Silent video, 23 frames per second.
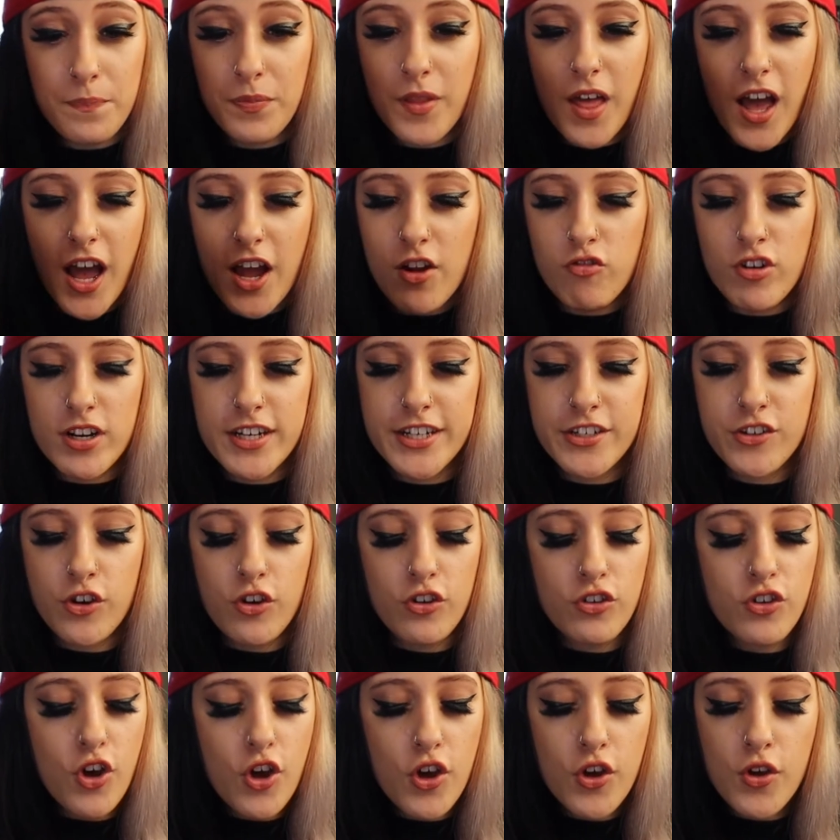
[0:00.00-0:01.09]
I really don't
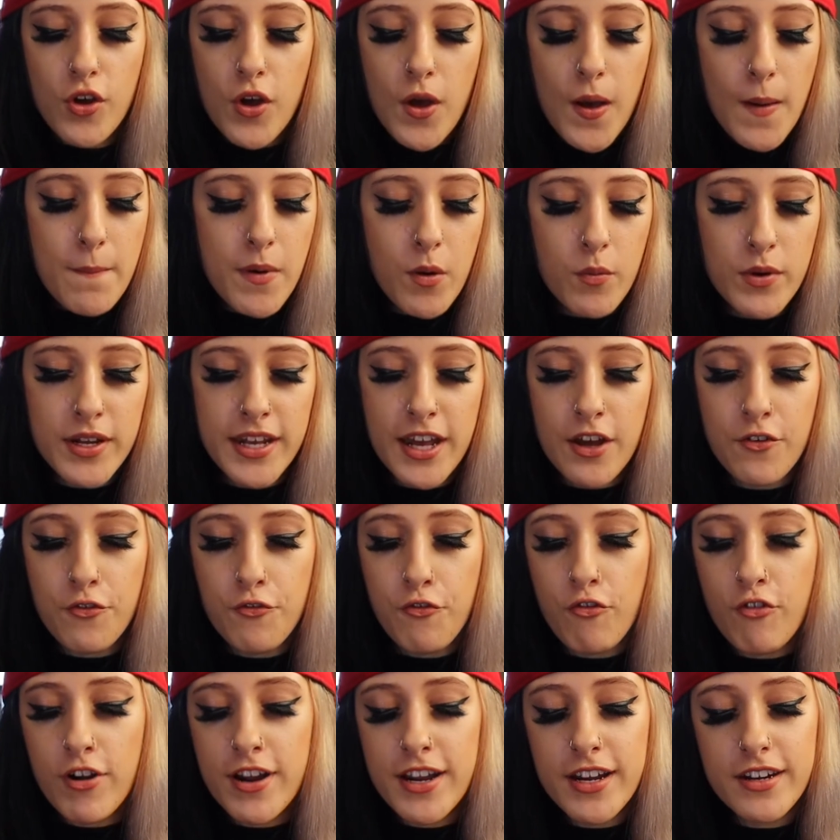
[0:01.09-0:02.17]
know, but we get
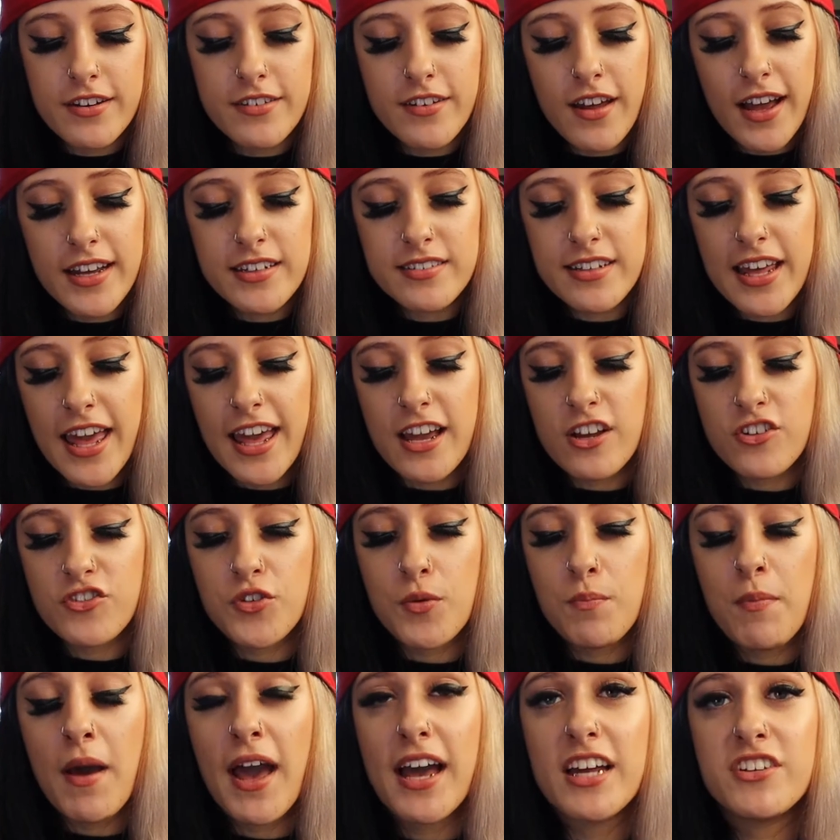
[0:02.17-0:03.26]
3 nice extra
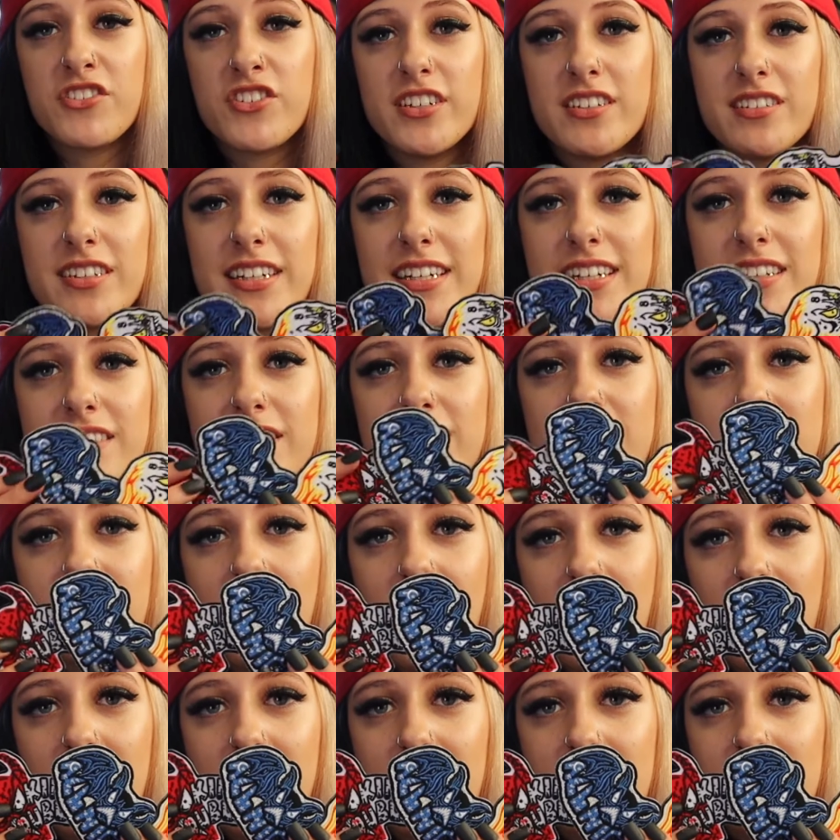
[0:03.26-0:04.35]
patches
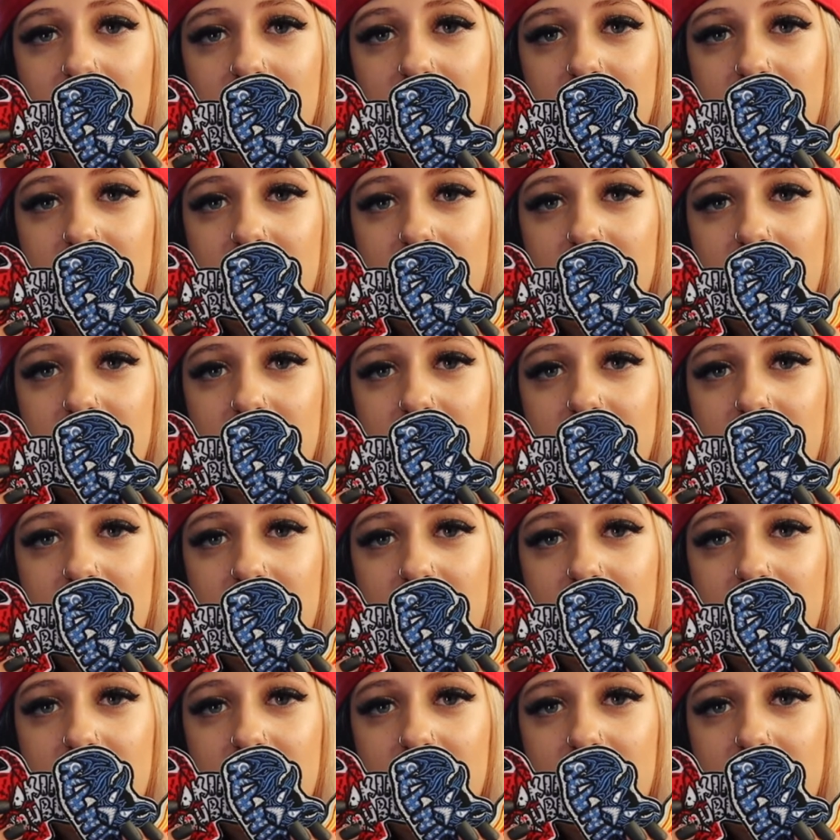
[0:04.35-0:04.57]
inside.